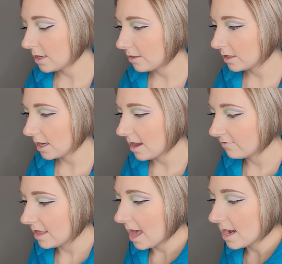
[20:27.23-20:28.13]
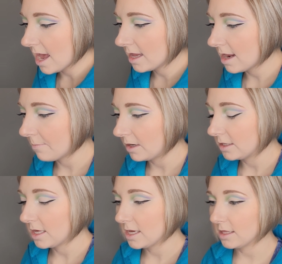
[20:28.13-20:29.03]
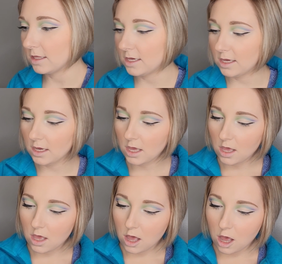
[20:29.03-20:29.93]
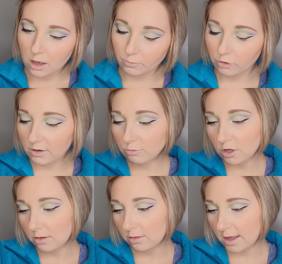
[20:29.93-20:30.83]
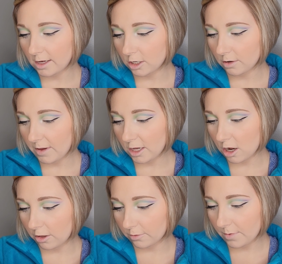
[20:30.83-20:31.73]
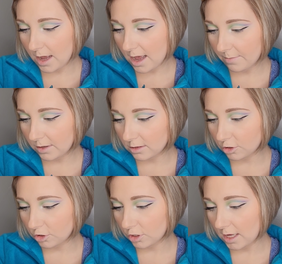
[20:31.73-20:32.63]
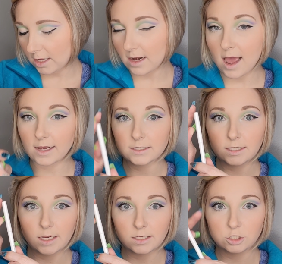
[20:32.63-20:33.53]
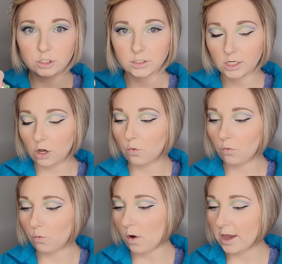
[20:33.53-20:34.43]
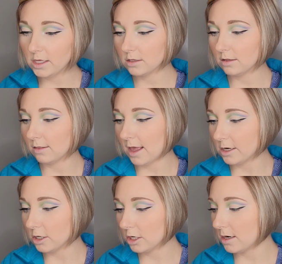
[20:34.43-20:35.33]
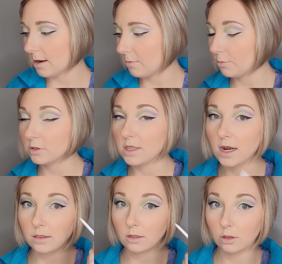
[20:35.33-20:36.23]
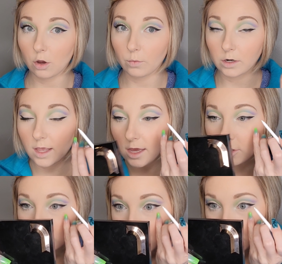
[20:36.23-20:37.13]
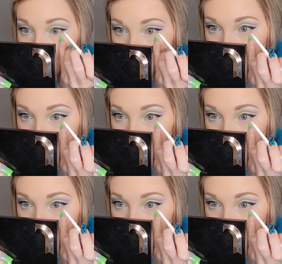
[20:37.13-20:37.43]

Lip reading: now that I have that on, I'm going to take the cream gel liner by Colourpop in the shade Exit. It's just like a white liner, and I'm going to put that on the lower lash line.